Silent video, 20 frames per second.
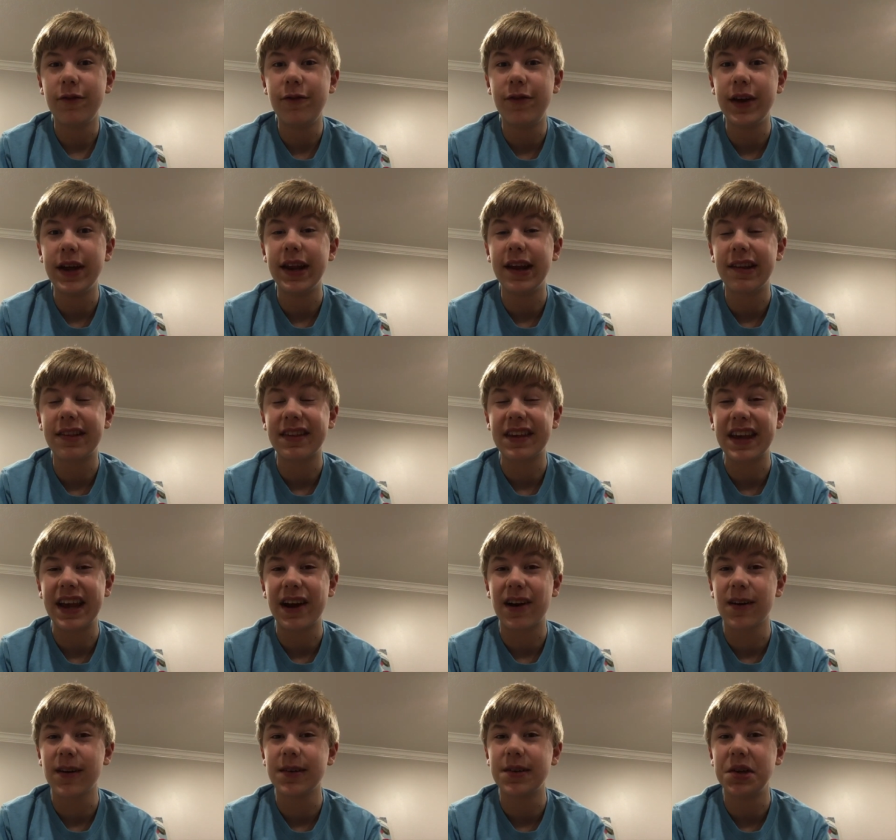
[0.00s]
then it's
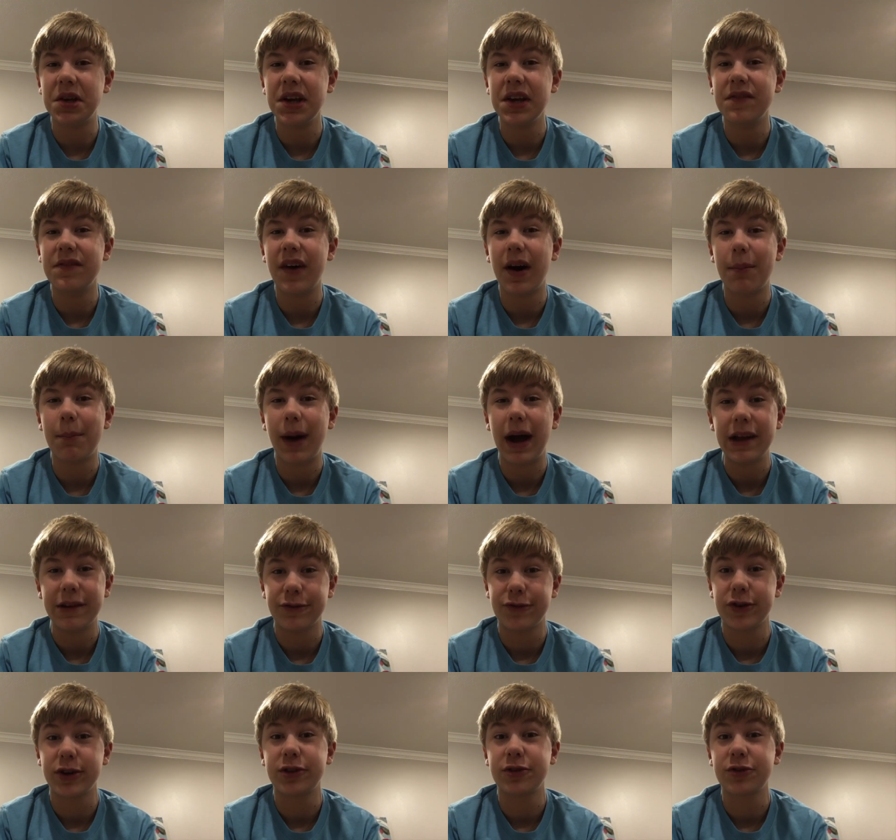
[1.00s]
guaranteed that my
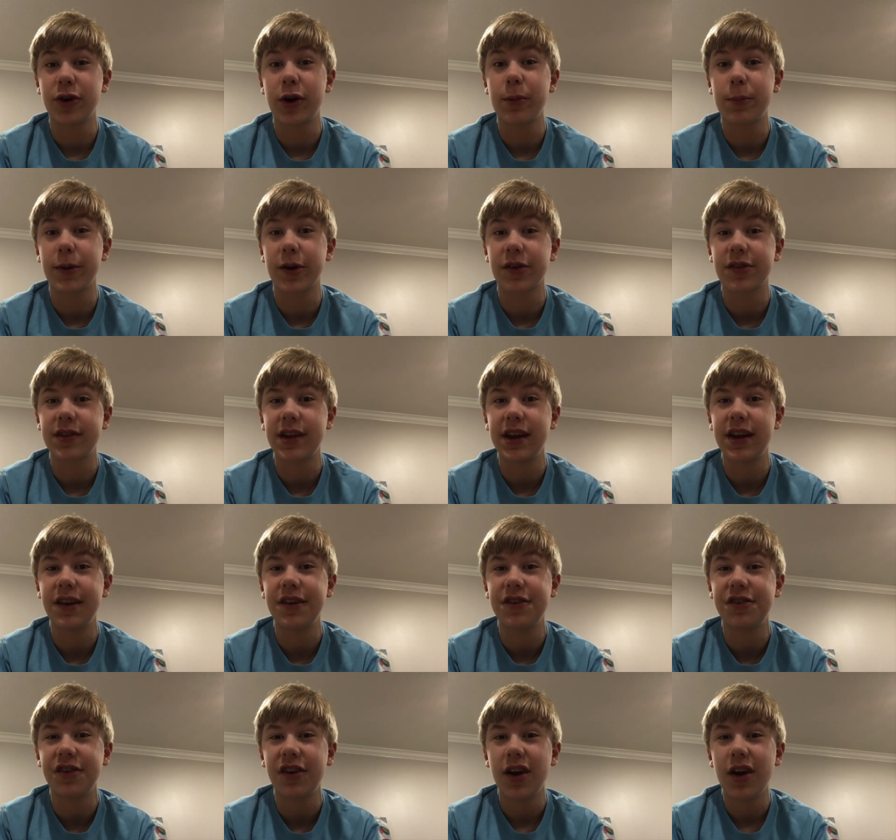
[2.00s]
free throw
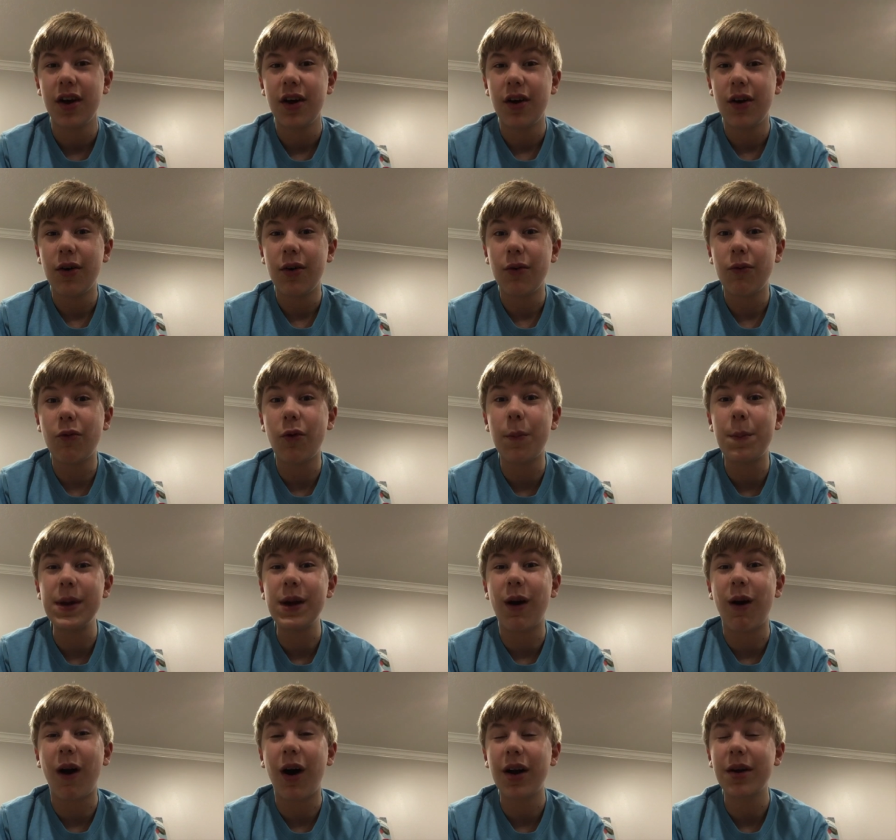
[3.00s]
percentage will
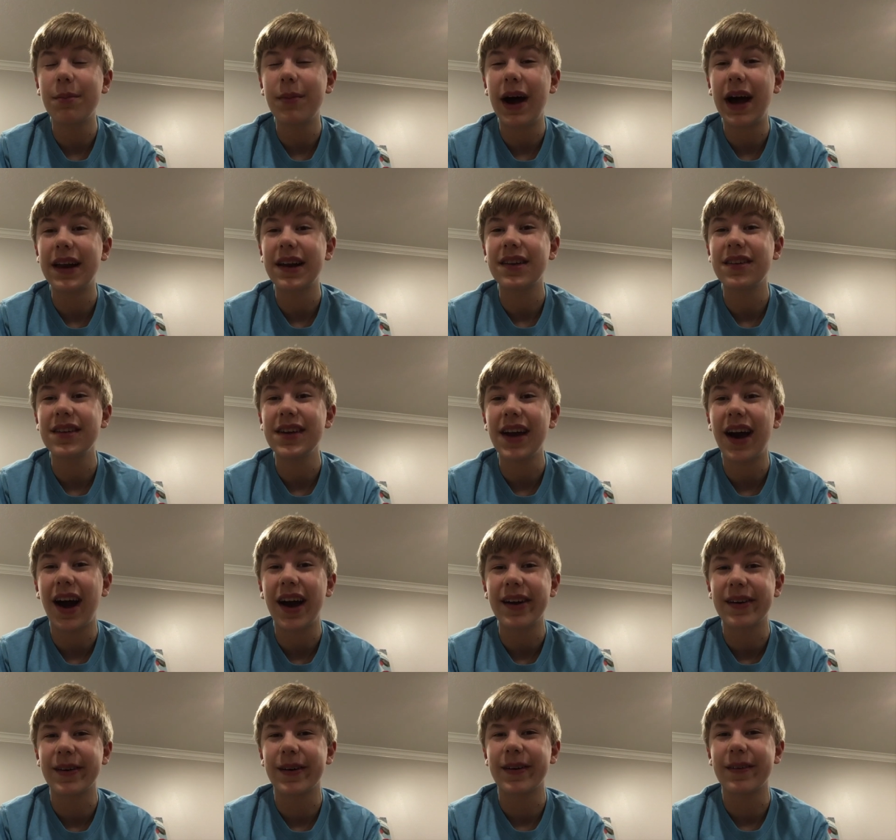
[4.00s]
be automatically
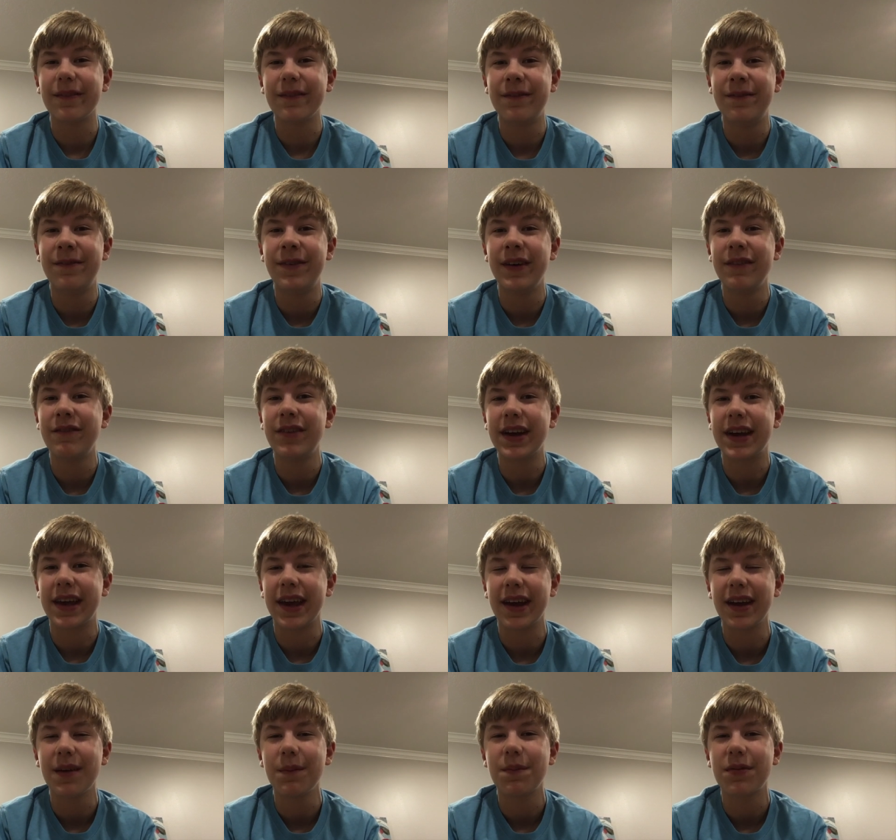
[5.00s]
higher than the
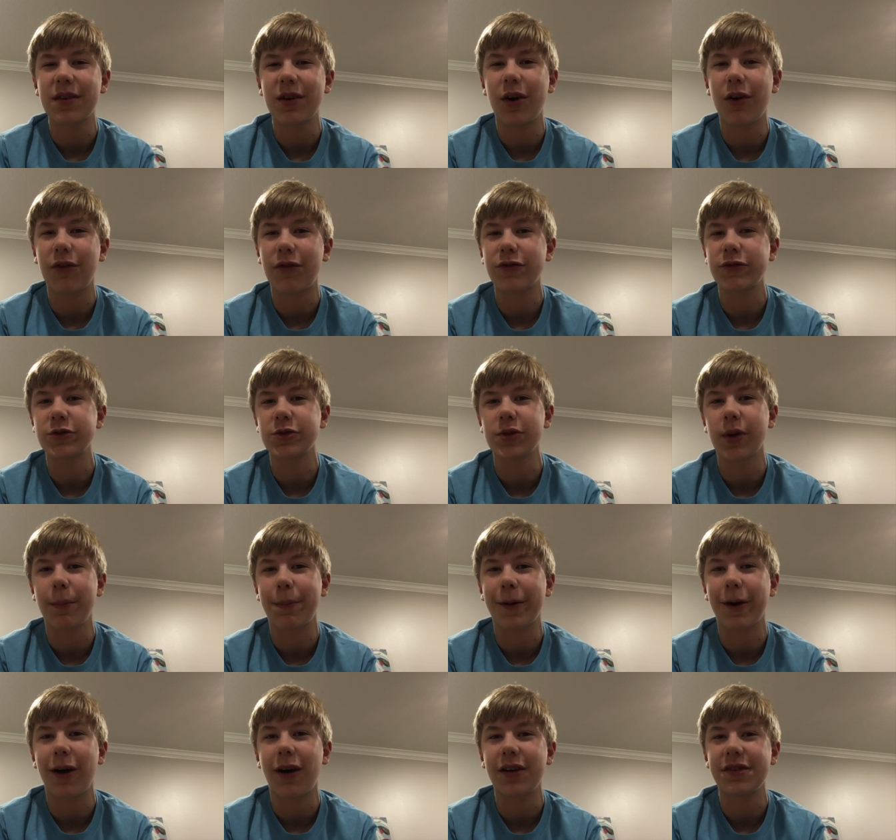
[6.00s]
king himself,
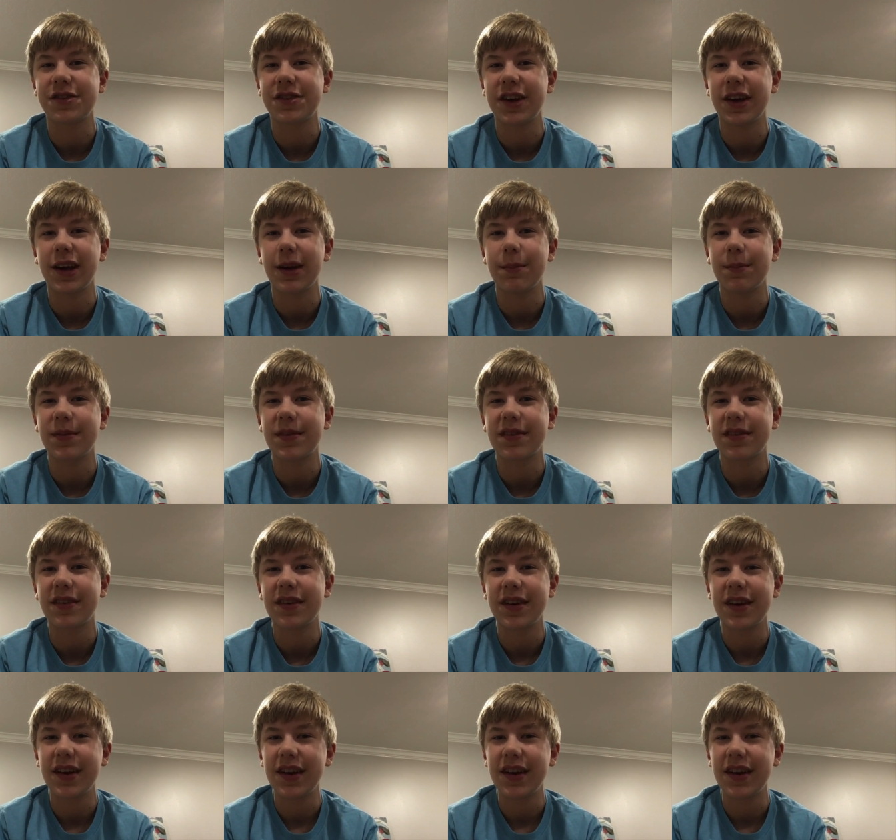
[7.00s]
LeBron James.